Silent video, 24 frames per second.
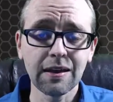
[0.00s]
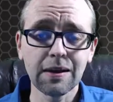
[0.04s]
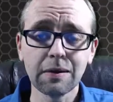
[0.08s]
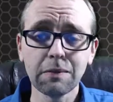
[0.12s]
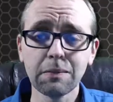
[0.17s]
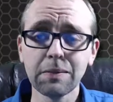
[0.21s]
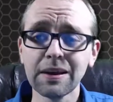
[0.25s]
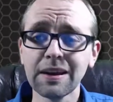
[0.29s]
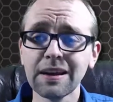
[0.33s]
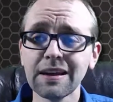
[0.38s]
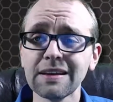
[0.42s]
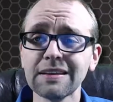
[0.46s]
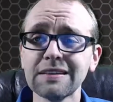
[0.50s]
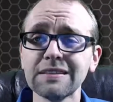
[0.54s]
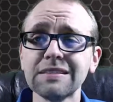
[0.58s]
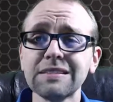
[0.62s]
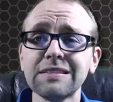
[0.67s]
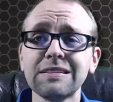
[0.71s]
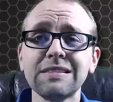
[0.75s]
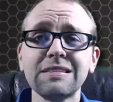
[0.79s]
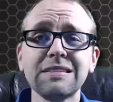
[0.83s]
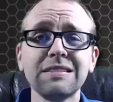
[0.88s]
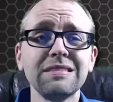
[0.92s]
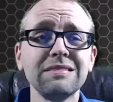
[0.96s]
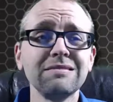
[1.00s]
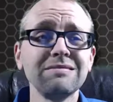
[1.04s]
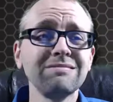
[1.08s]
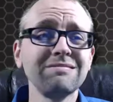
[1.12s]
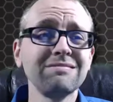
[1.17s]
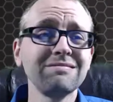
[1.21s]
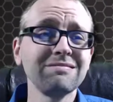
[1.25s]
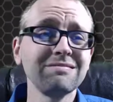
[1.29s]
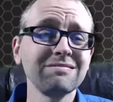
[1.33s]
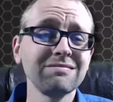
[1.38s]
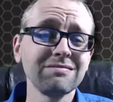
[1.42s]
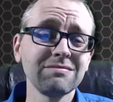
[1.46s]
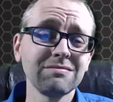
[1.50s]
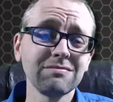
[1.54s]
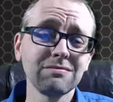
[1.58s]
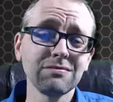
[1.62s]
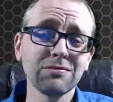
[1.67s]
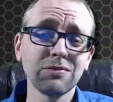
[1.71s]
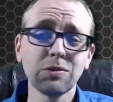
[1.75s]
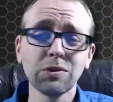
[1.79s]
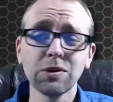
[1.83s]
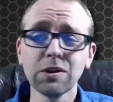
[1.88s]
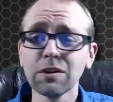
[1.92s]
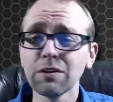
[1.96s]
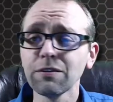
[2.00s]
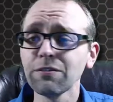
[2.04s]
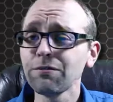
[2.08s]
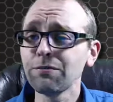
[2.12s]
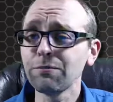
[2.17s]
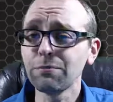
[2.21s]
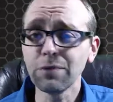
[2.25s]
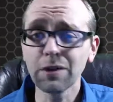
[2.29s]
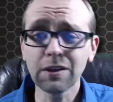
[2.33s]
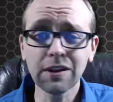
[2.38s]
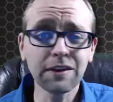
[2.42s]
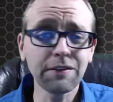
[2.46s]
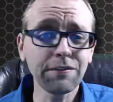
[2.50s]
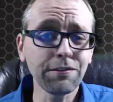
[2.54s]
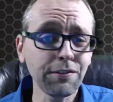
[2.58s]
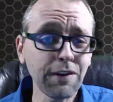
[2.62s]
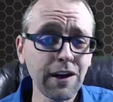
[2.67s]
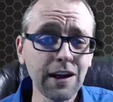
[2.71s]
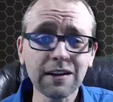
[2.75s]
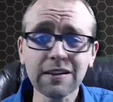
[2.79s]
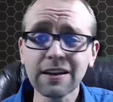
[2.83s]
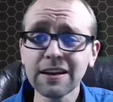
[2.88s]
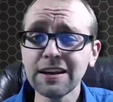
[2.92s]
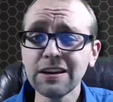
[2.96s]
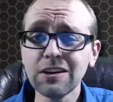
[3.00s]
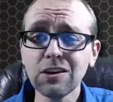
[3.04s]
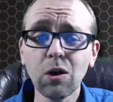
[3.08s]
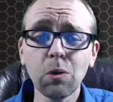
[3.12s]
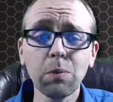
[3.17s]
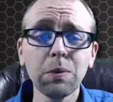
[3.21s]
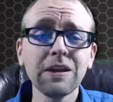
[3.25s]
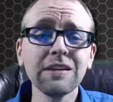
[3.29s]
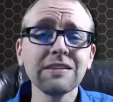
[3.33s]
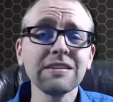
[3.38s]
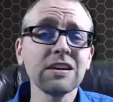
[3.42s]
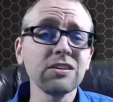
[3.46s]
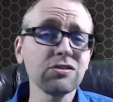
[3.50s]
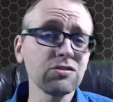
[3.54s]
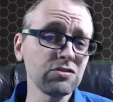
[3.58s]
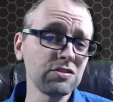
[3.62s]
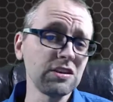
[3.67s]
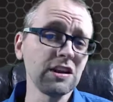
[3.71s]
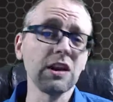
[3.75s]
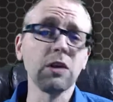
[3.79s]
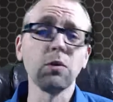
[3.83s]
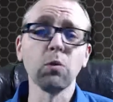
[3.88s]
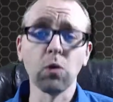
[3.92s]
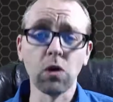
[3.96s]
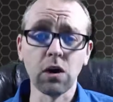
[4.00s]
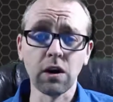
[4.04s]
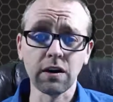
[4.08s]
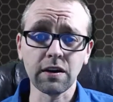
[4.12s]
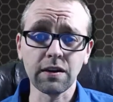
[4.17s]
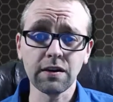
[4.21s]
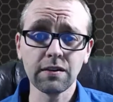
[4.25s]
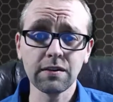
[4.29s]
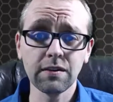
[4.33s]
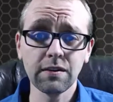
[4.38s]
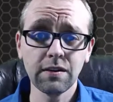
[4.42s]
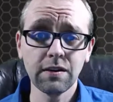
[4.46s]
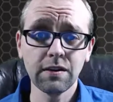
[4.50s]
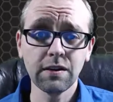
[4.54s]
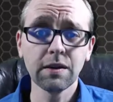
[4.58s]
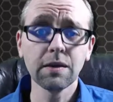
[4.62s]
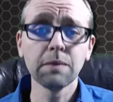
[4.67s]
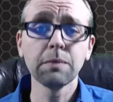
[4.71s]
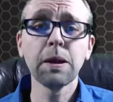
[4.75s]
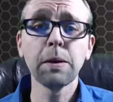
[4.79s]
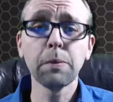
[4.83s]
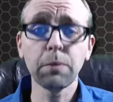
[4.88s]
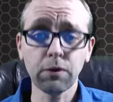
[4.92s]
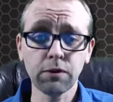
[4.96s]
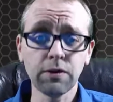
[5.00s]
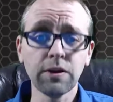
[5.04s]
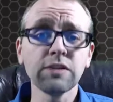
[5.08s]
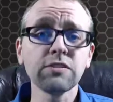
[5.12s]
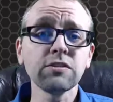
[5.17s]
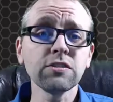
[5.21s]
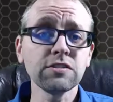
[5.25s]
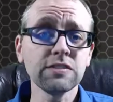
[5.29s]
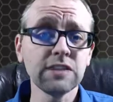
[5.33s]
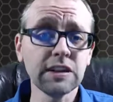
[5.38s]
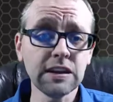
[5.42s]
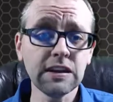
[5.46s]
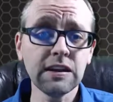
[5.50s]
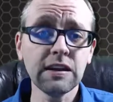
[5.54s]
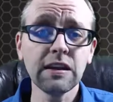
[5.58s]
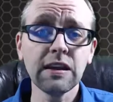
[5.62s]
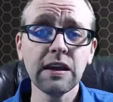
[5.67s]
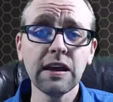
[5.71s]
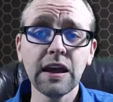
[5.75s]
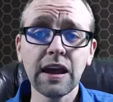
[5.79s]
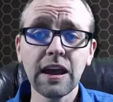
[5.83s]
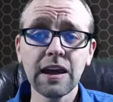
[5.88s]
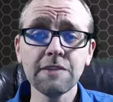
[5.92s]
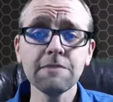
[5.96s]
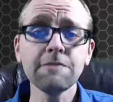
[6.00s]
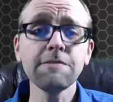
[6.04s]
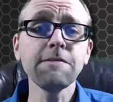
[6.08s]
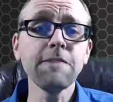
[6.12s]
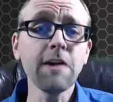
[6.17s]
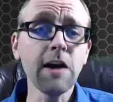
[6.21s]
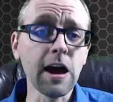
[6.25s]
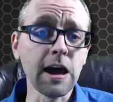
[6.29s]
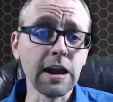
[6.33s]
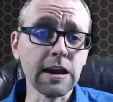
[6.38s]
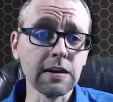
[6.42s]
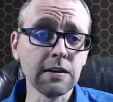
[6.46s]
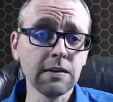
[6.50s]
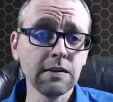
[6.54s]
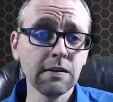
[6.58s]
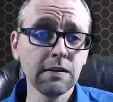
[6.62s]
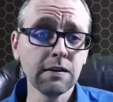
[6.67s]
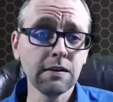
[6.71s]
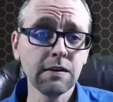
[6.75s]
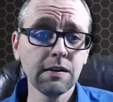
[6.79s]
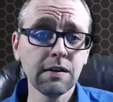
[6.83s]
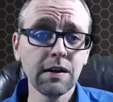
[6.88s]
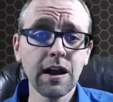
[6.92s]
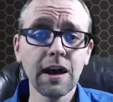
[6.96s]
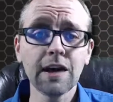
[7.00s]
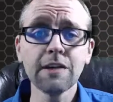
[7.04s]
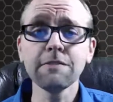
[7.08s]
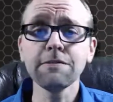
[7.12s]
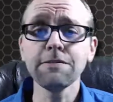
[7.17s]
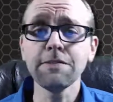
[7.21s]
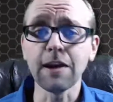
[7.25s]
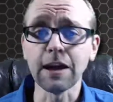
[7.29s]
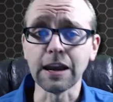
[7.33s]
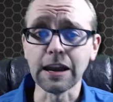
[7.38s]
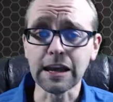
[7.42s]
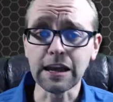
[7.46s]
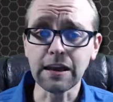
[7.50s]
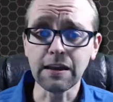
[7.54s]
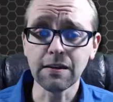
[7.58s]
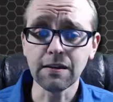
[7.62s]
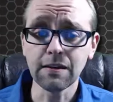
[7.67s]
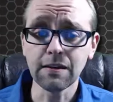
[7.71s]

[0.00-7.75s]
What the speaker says: Because, really frankly, nobody's interested in work. People are interested in fun and funny.